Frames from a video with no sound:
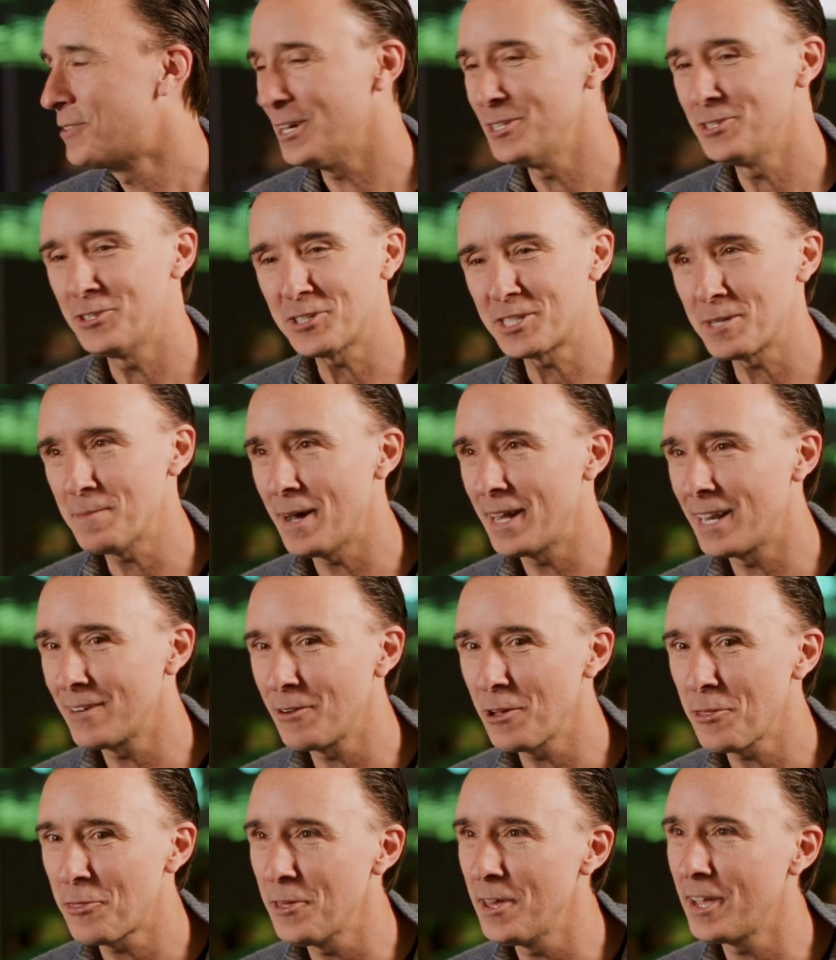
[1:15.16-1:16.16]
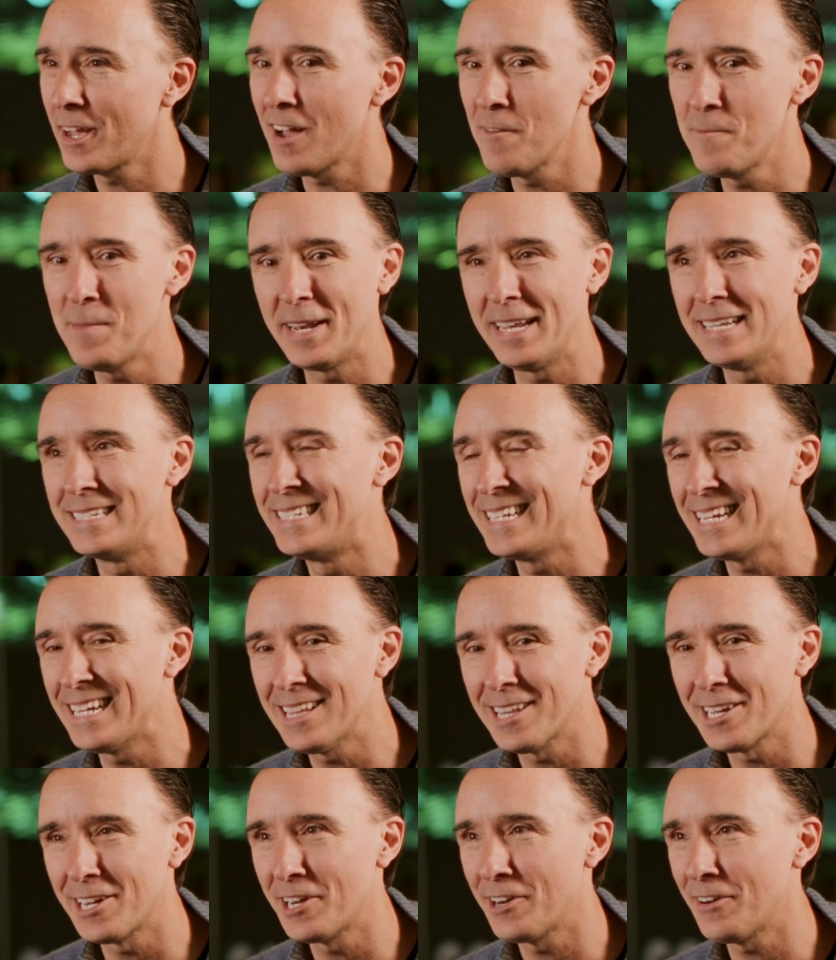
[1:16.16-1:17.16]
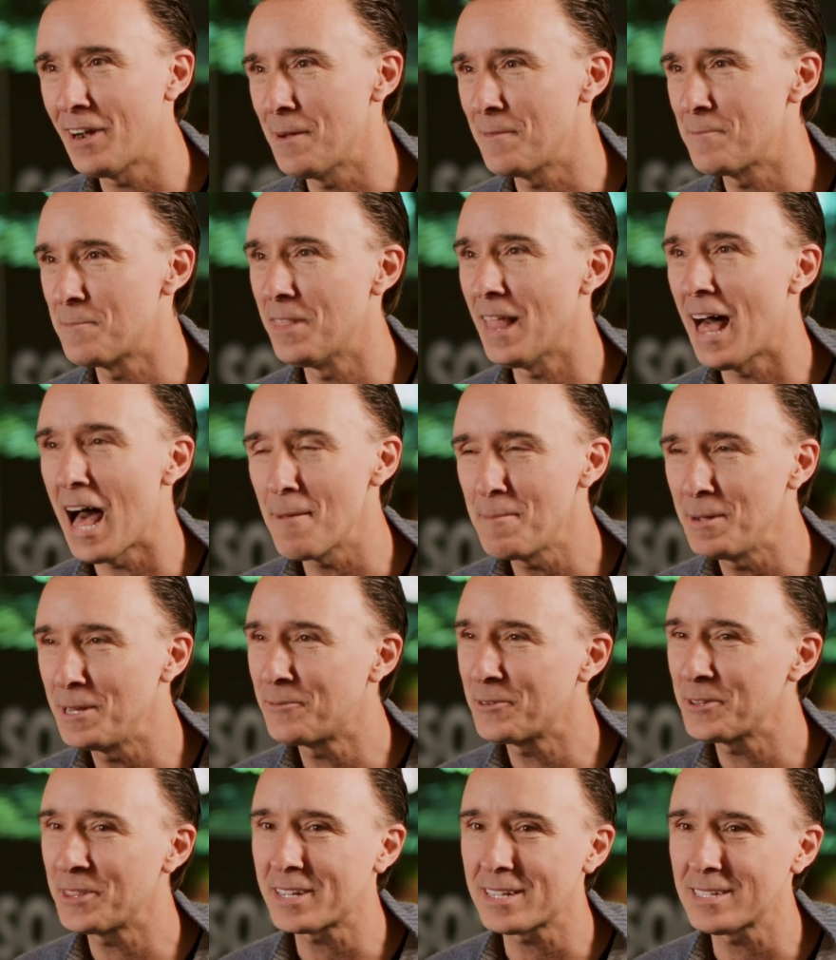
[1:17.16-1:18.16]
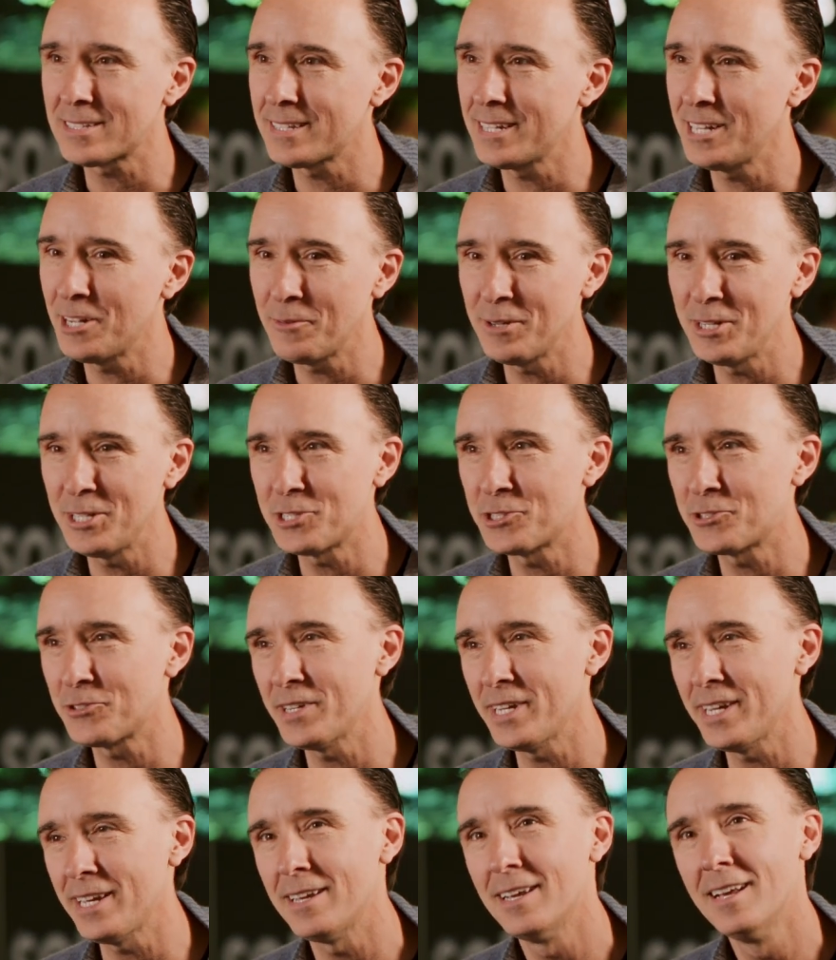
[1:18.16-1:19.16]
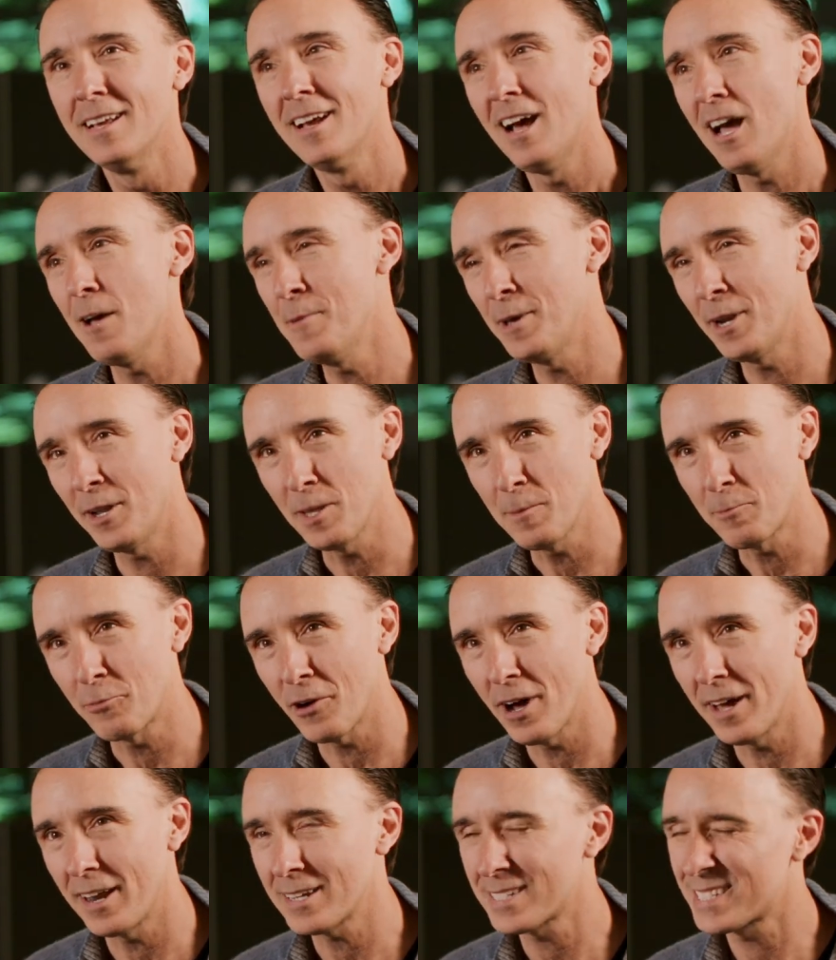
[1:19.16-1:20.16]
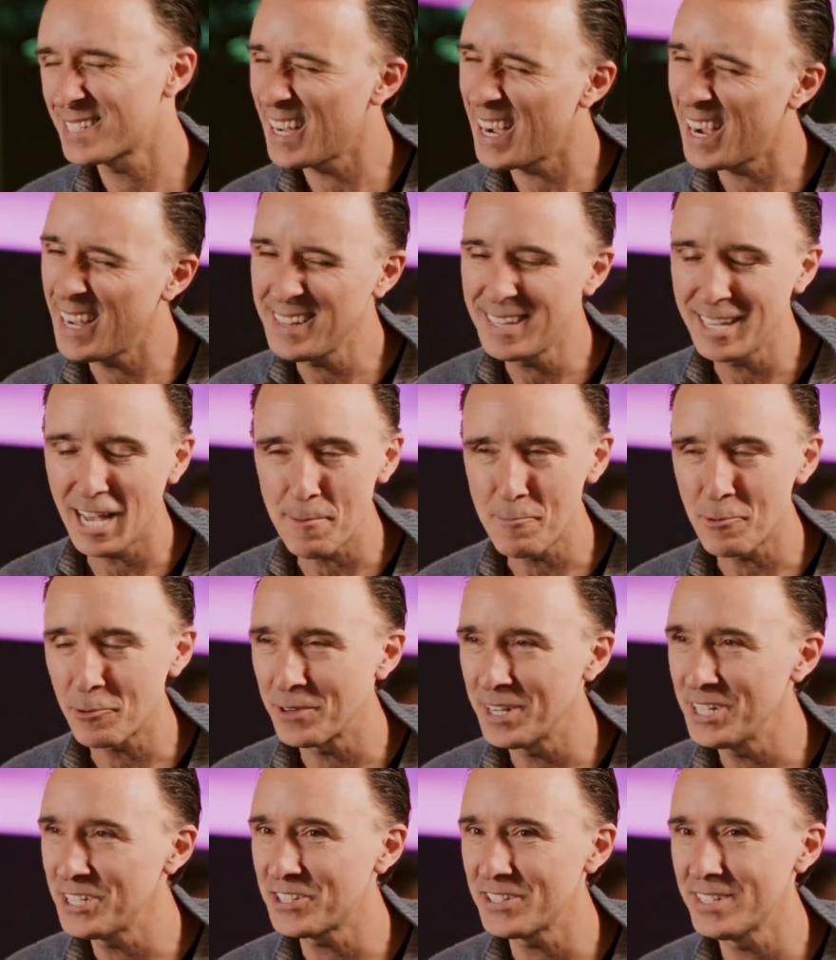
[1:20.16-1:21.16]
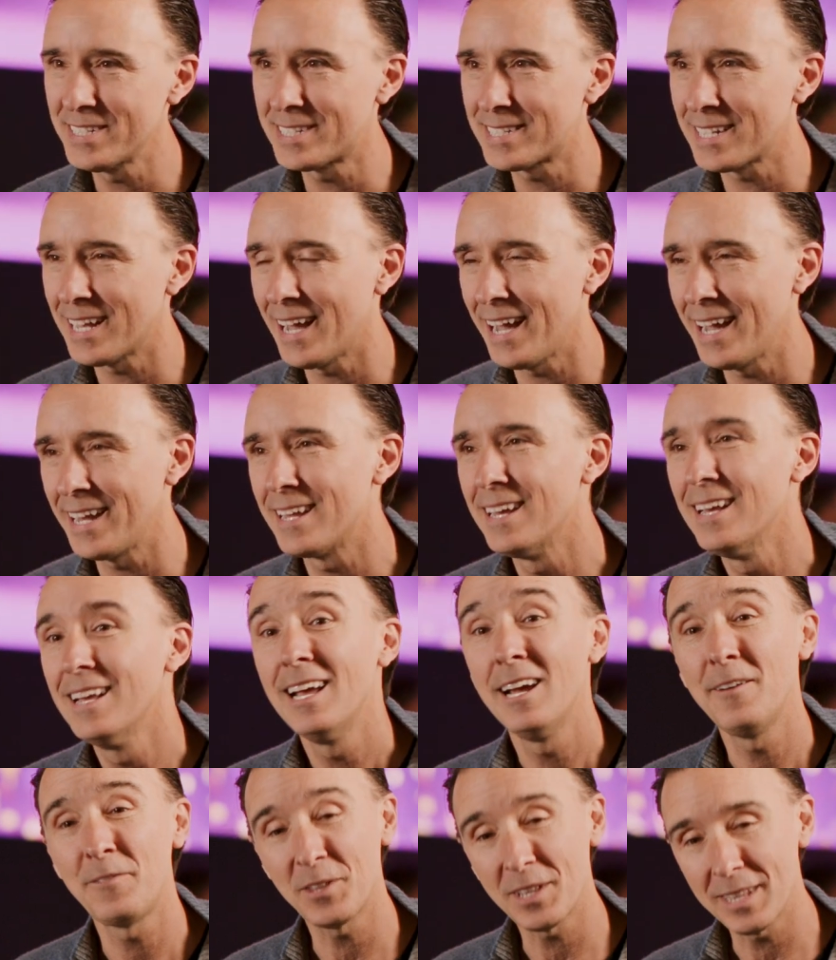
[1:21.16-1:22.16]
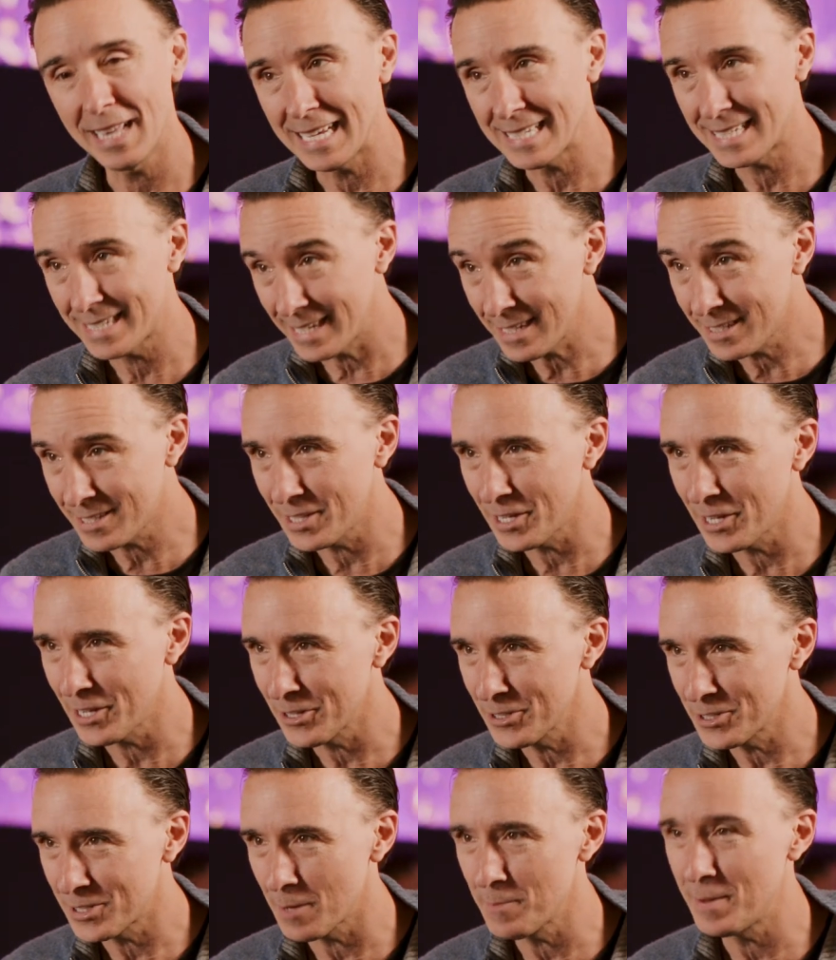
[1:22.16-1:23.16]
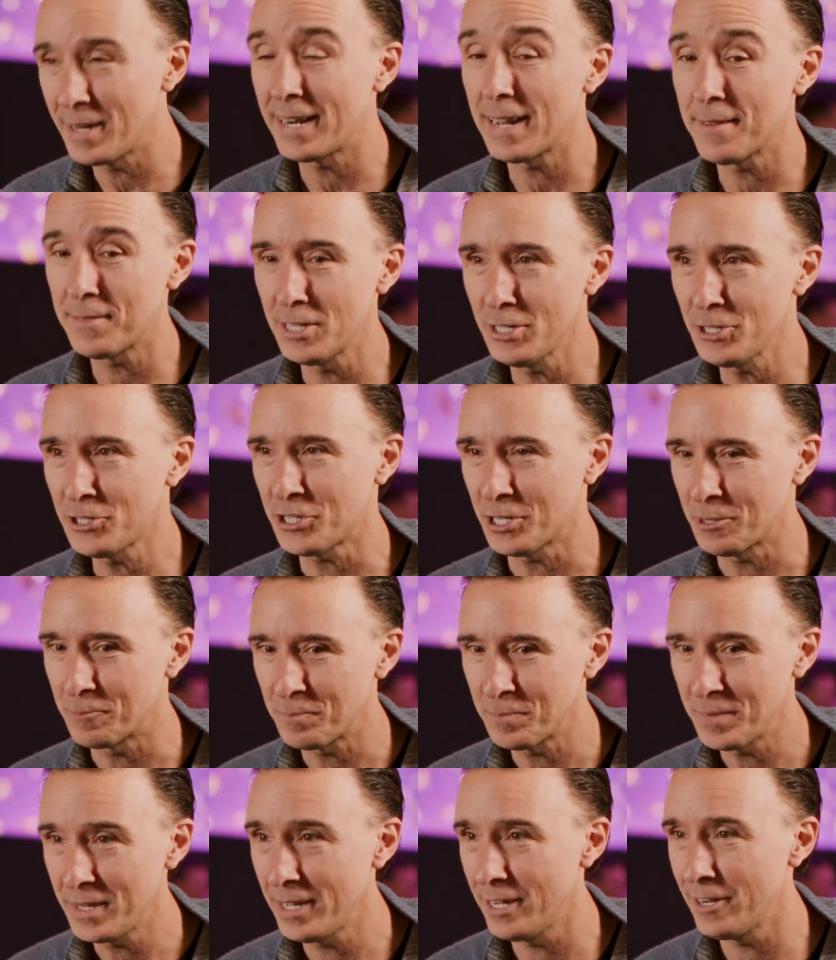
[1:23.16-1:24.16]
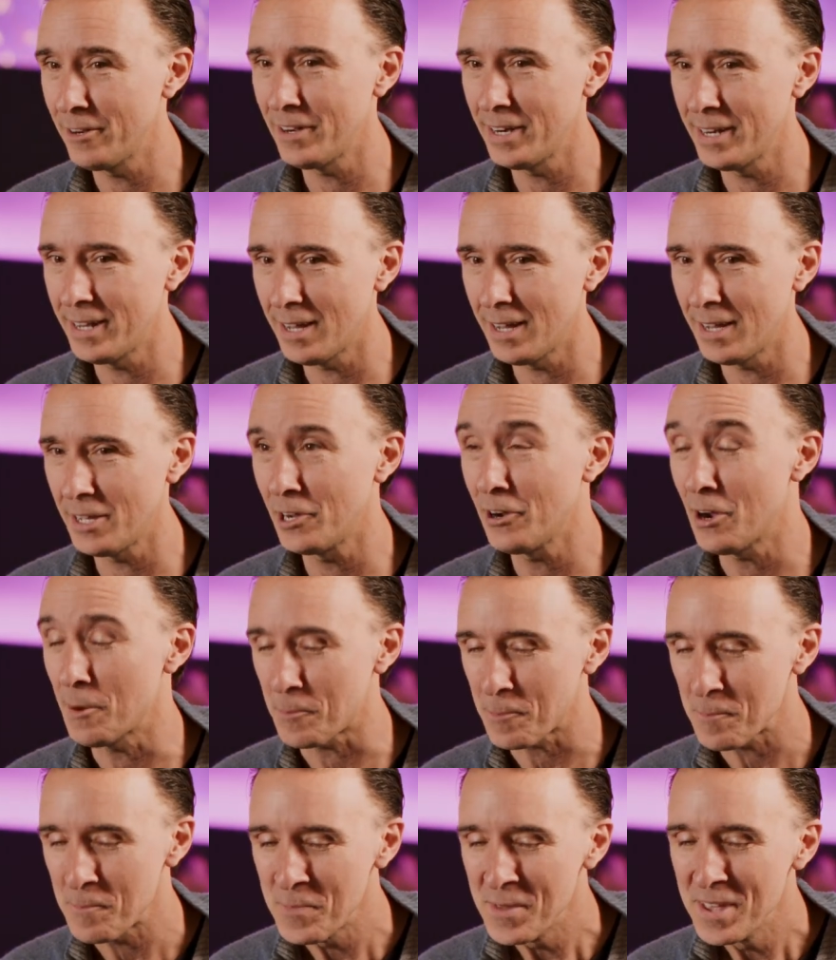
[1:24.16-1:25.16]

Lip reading: done just about everything. I've been a dealer. I've lobbied for the casino industry. I've been on the product side, the operations side. And for the last 6 years, I've been at Evolution here in Europe.